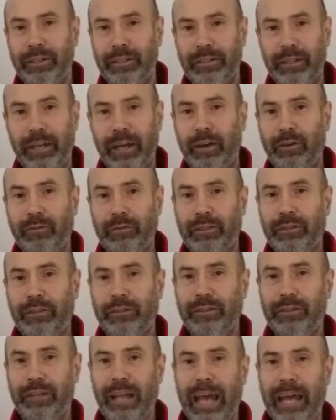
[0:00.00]
they're only
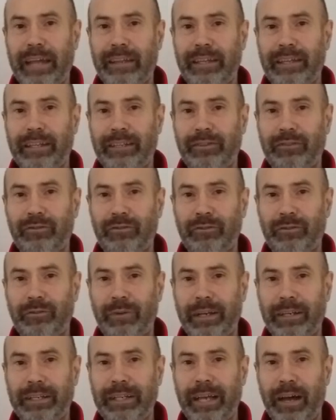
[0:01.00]
going to let these through.
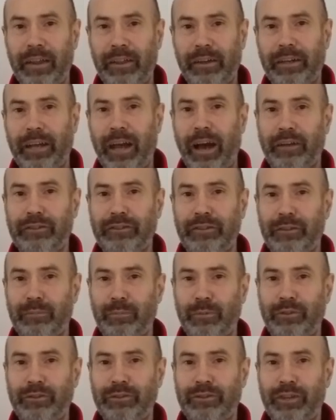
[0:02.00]
Any other
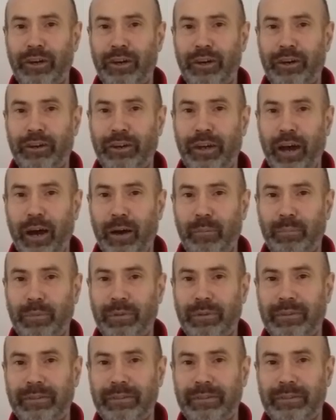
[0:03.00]
customers turn up,
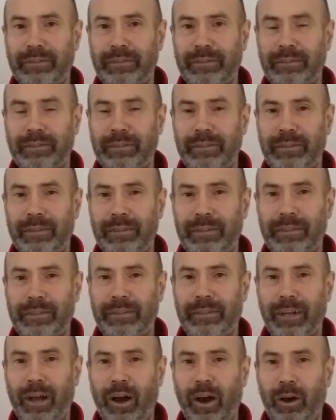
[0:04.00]

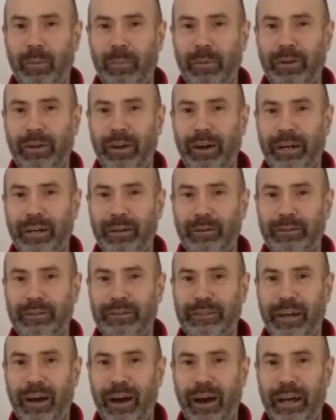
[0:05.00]
carbon
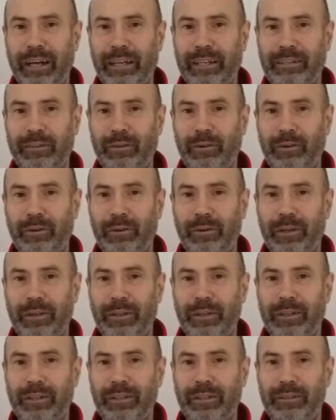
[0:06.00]
dioxide or
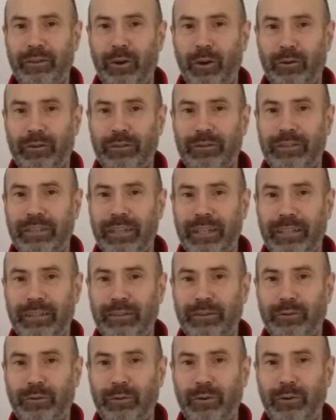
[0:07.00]

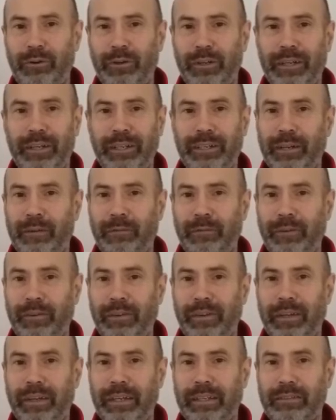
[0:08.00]
toxins or different
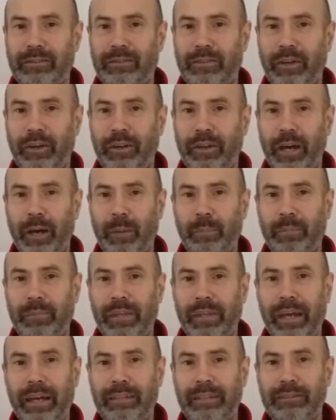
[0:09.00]
things turn up,
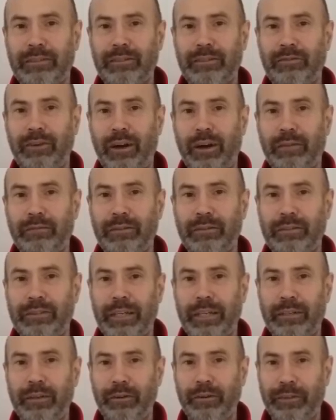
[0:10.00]
taxi drivers
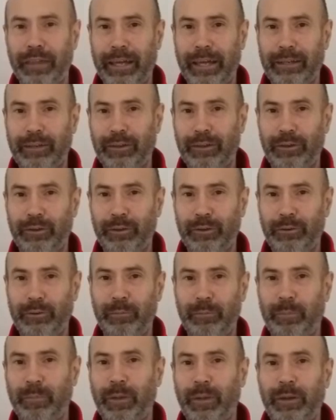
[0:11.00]
say no thank you,
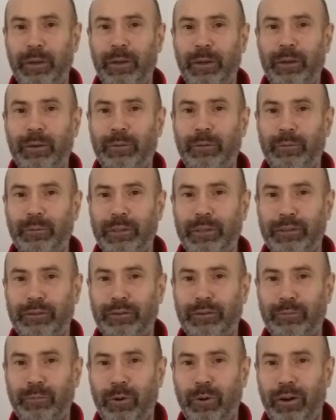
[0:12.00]
we
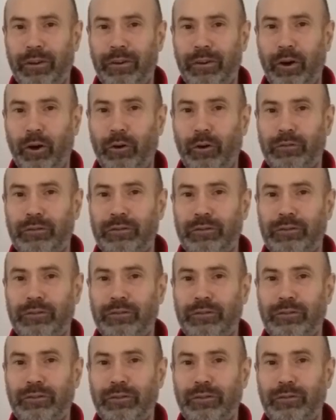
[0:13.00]
just want
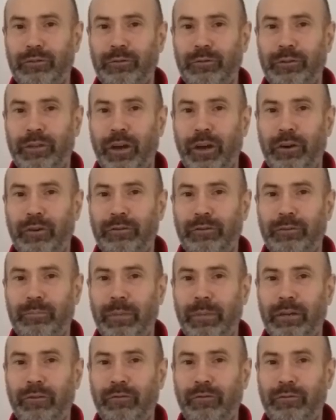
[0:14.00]
oxygen, glucose,
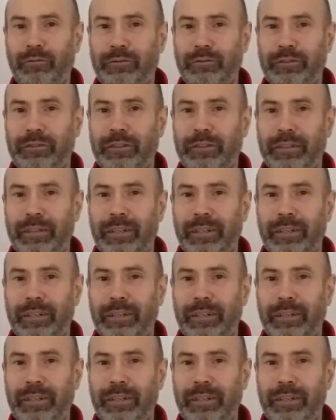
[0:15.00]
minerals.